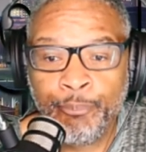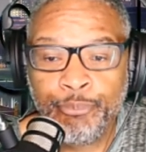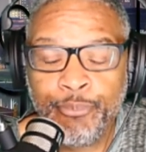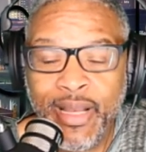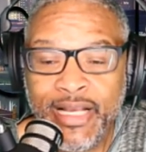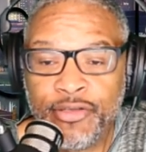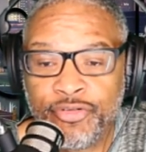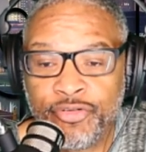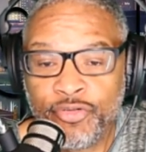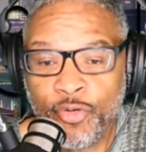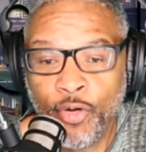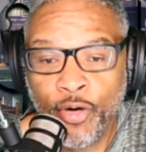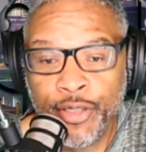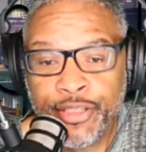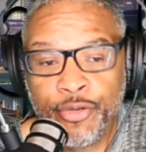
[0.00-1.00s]
Make
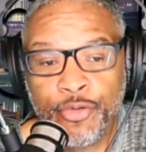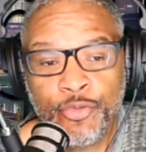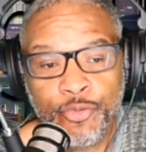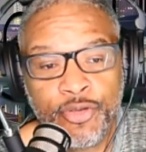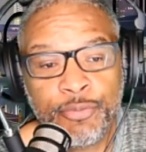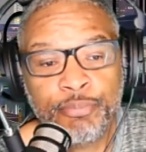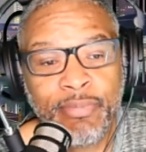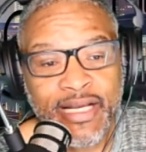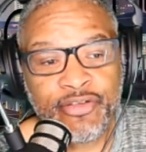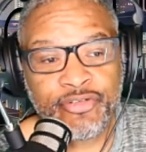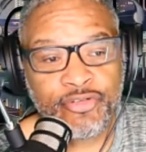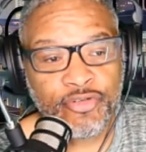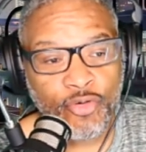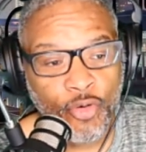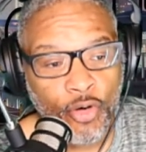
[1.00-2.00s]
sure you make
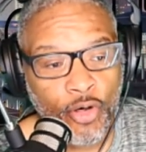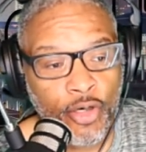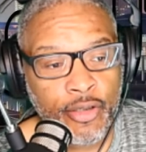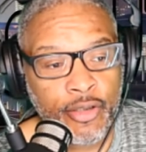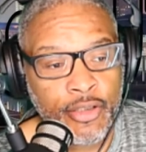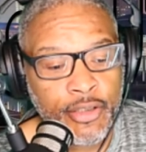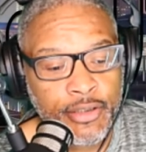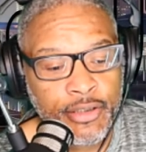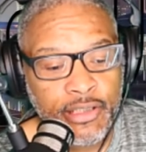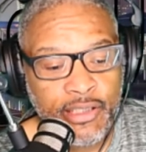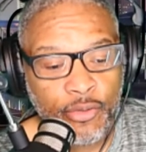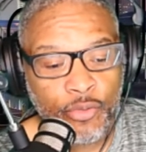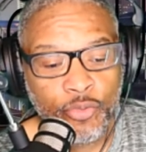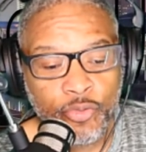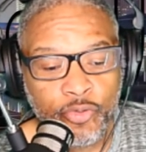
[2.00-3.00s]
sure
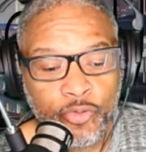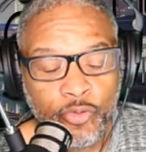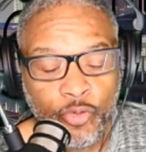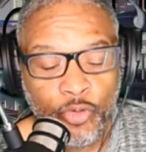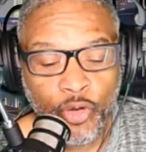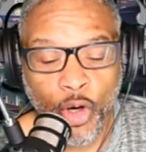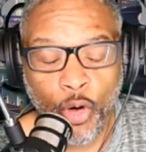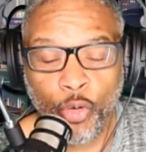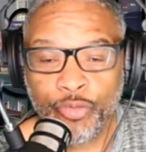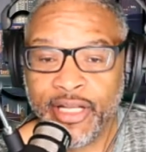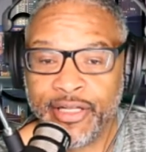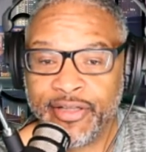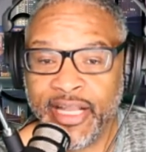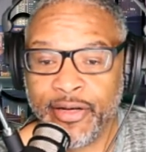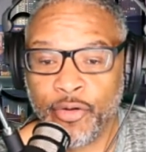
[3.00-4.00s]
you know
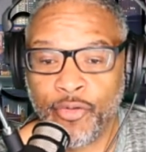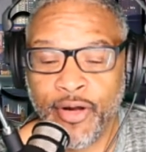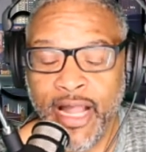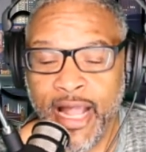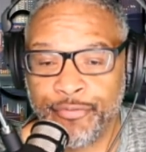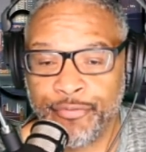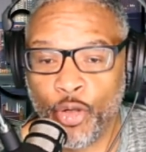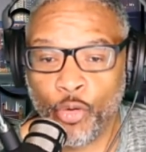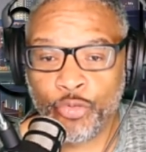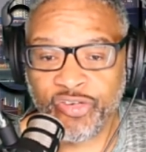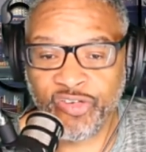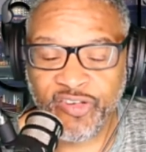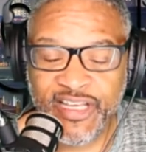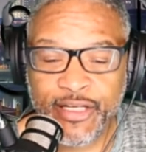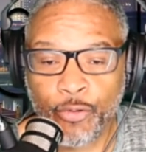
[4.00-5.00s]
that they don't have no
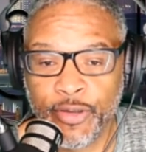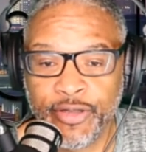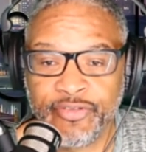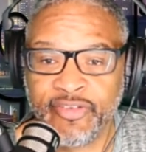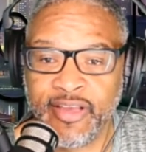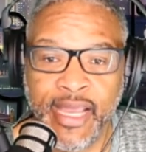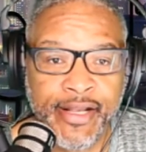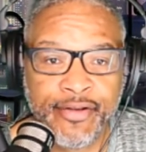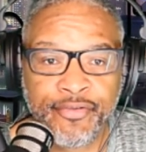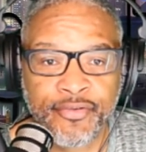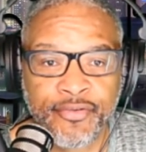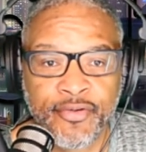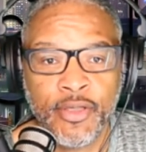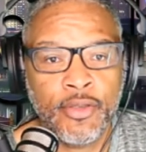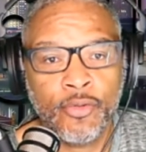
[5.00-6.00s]
secret
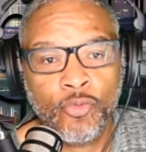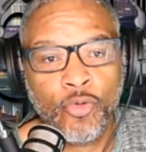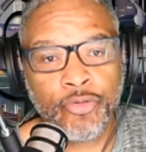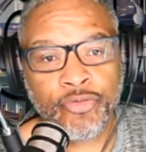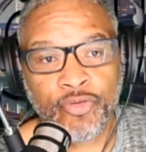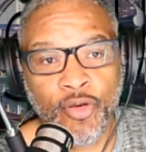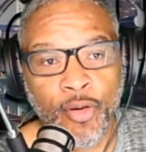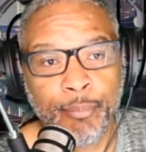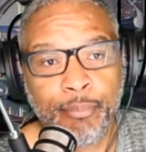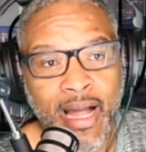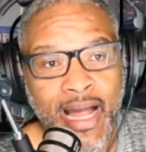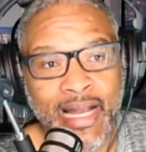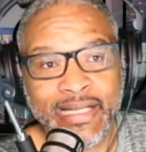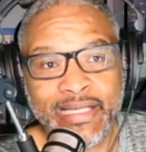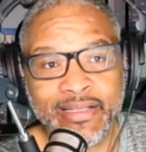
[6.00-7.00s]
texts with
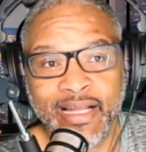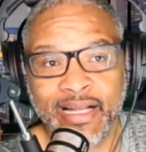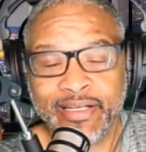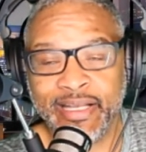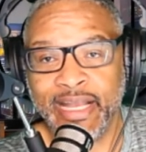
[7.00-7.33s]
somebody that they